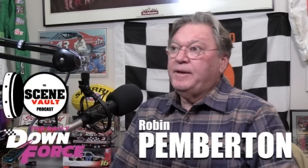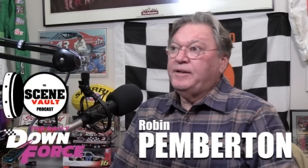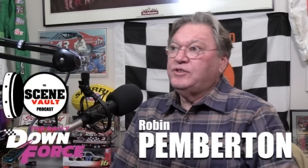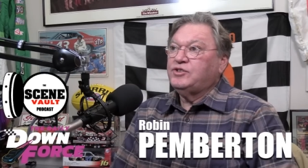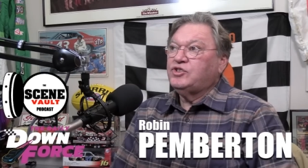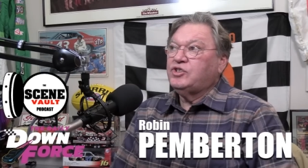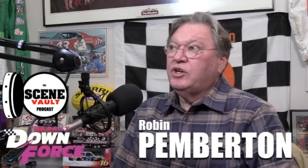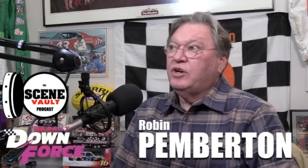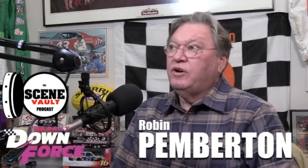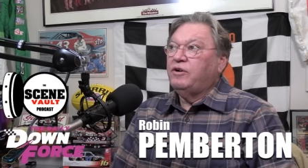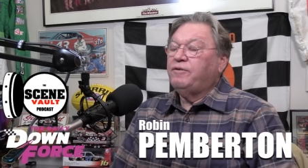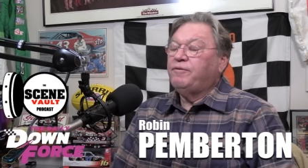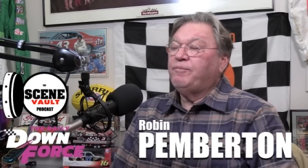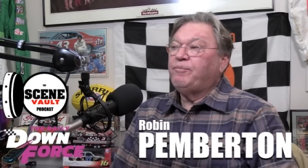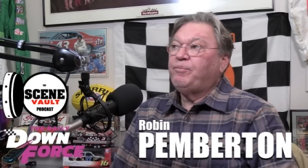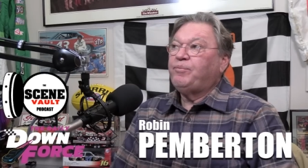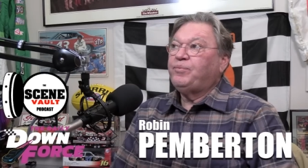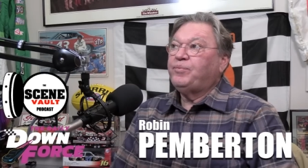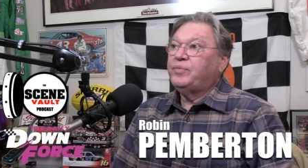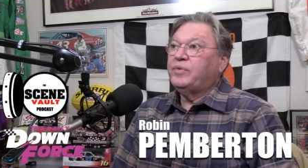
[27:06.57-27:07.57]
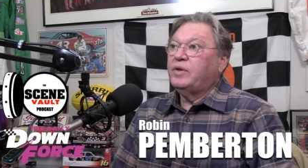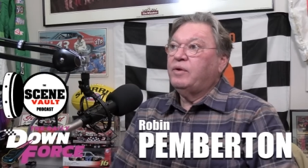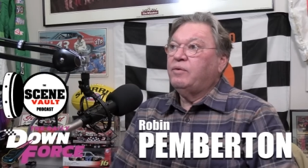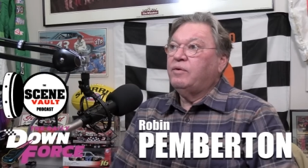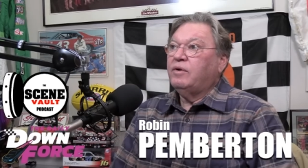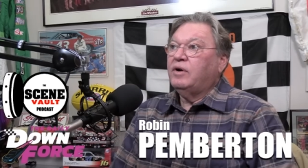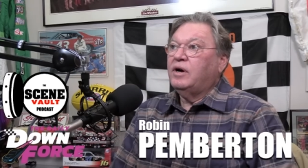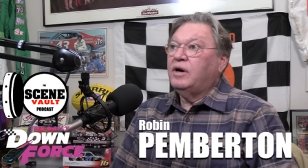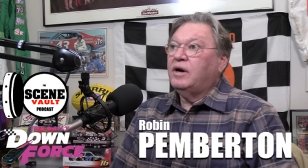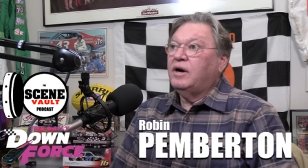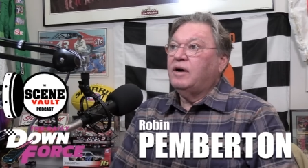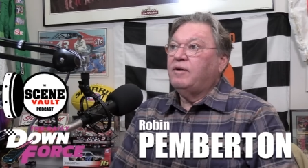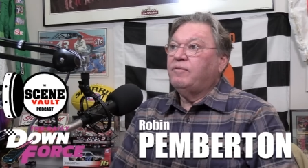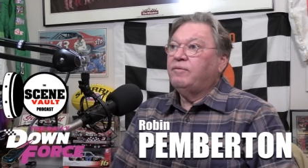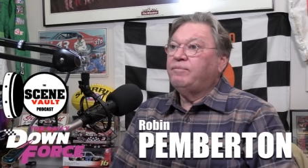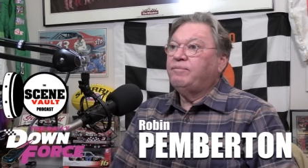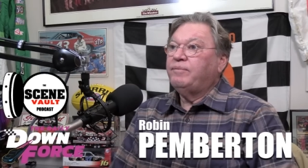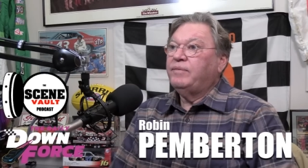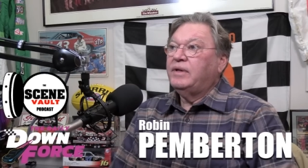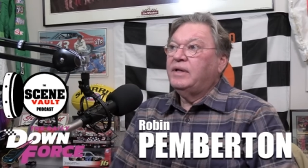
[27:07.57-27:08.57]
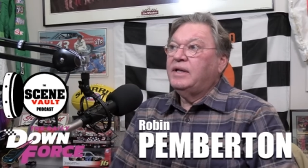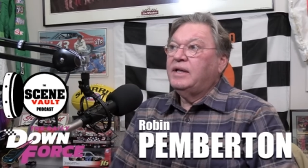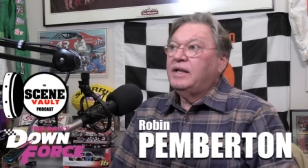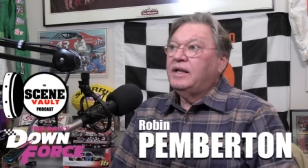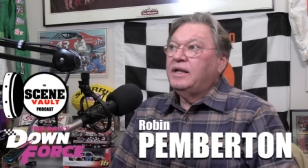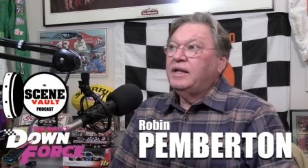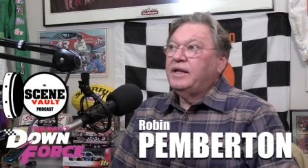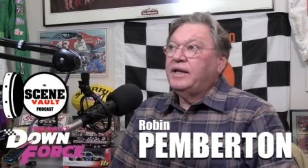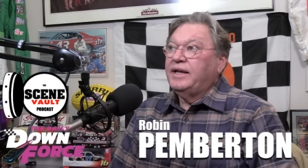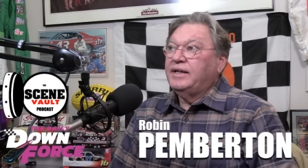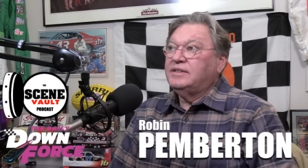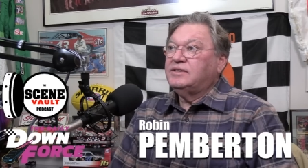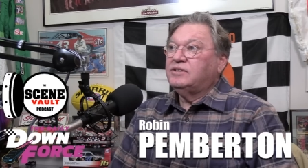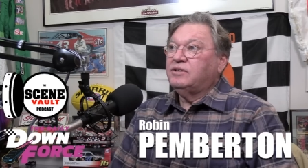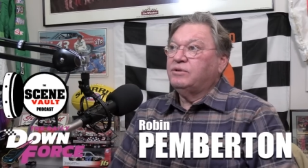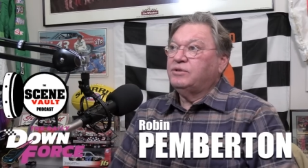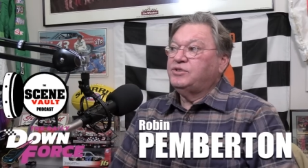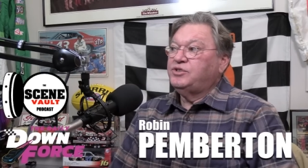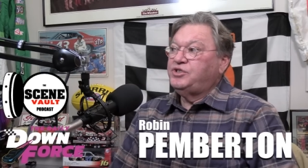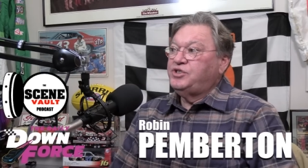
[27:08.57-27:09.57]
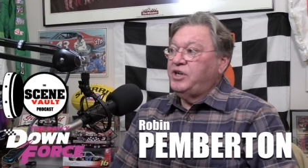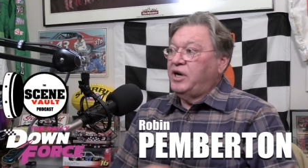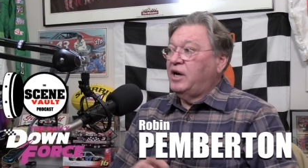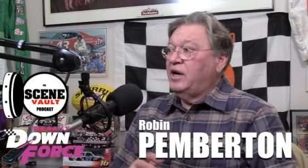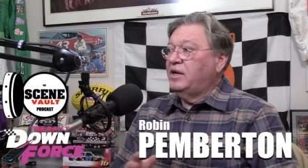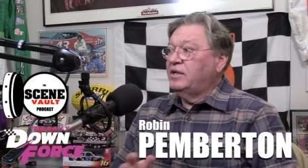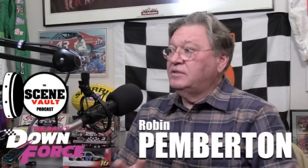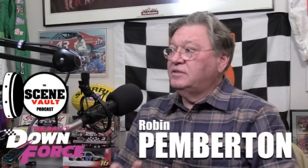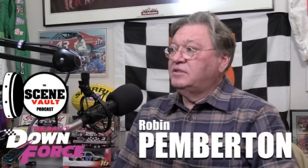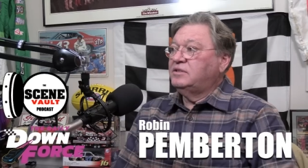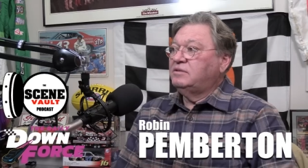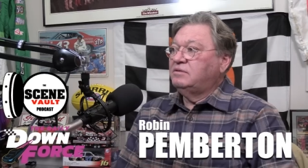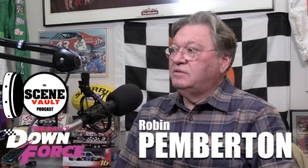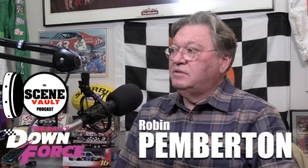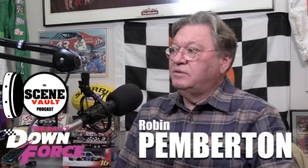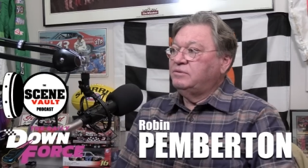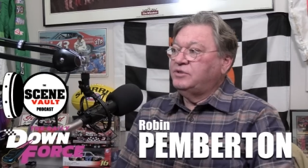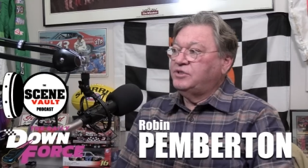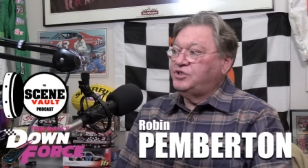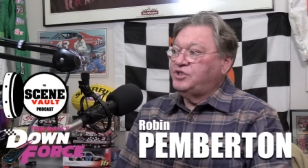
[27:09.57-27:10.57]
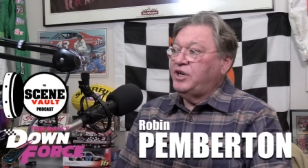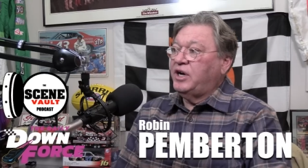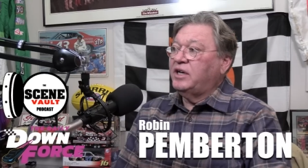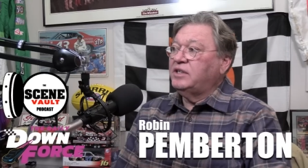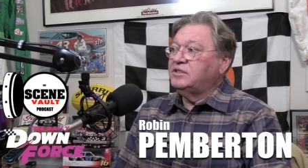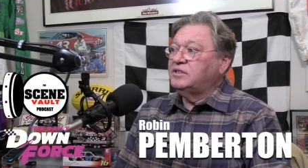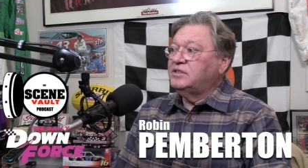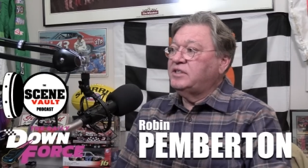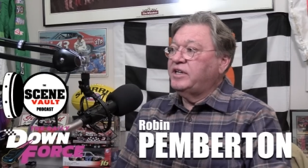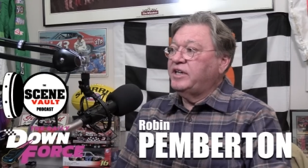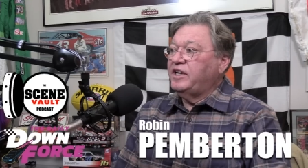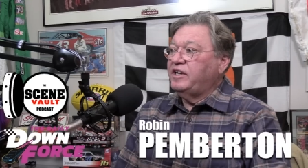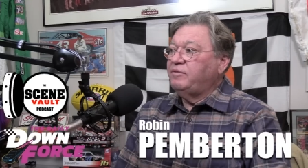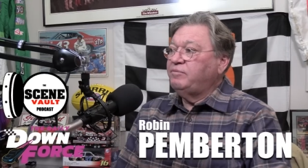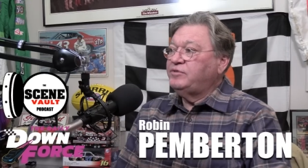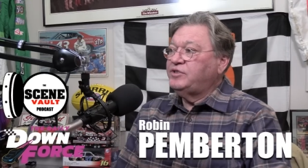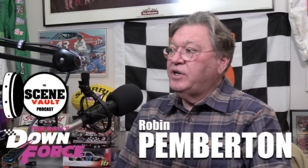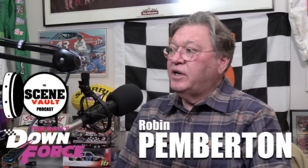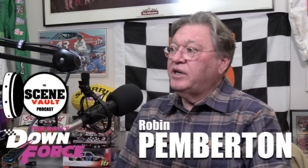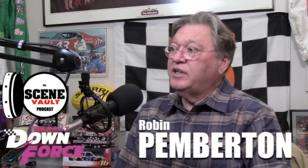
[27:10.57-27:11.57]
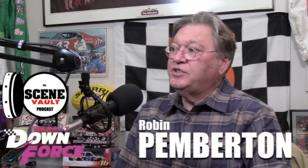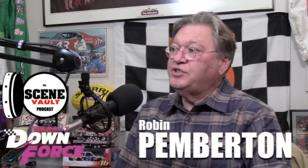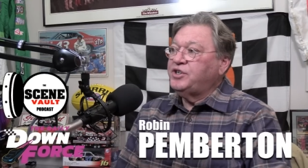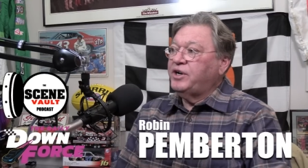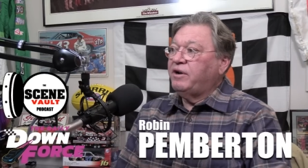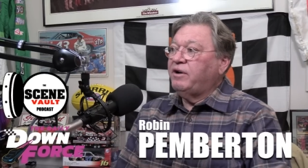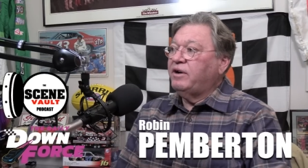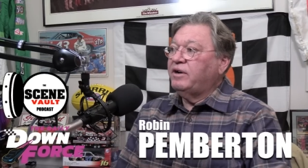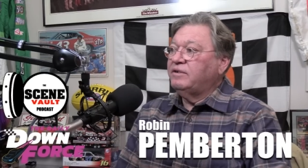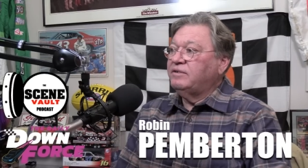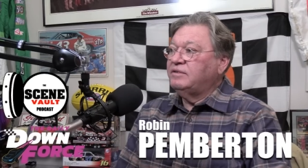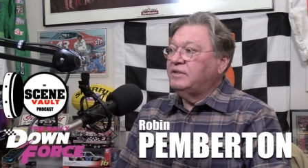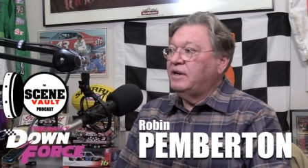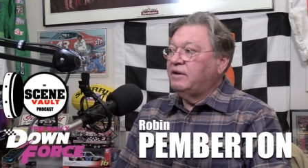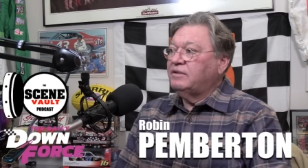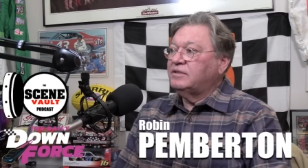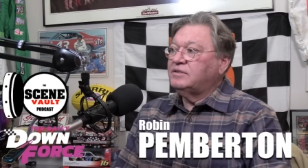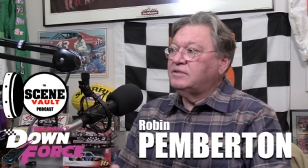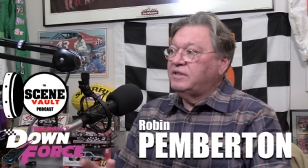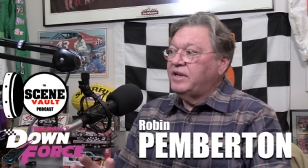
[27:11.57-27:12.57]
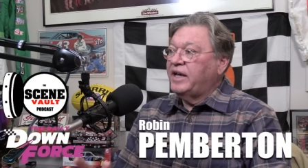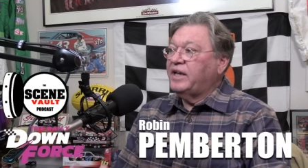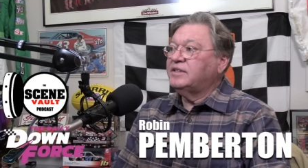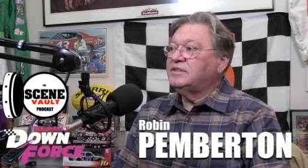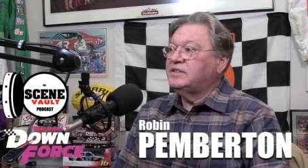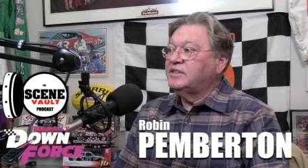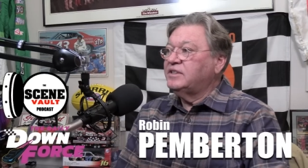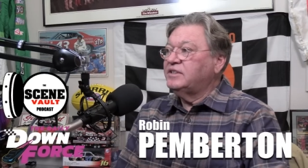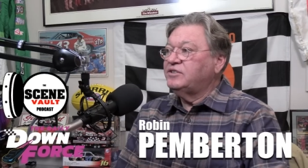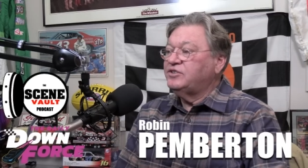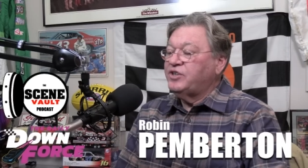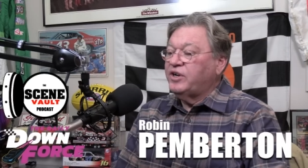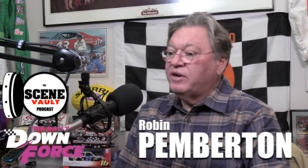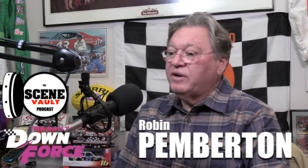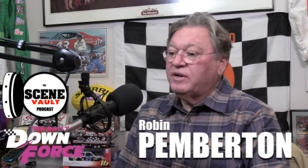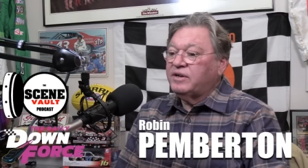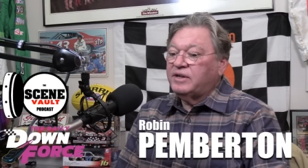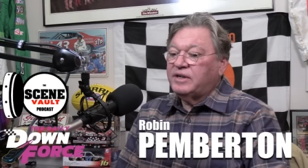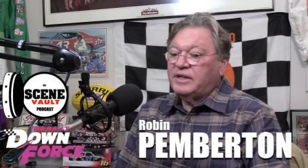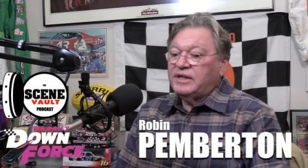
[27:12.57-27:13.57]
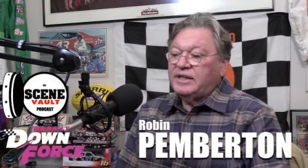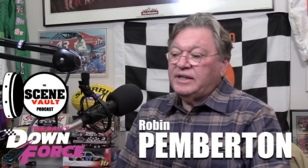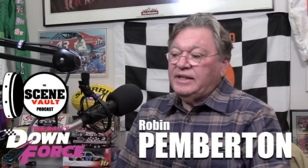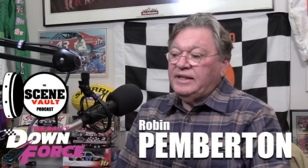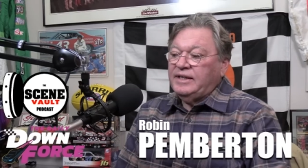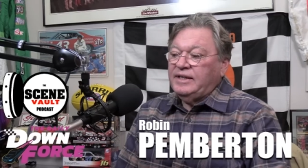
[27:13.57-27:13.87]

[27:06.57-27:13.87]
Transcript: And so it was John's team, John and Jarrett. Now it's Nancy and Jarrett.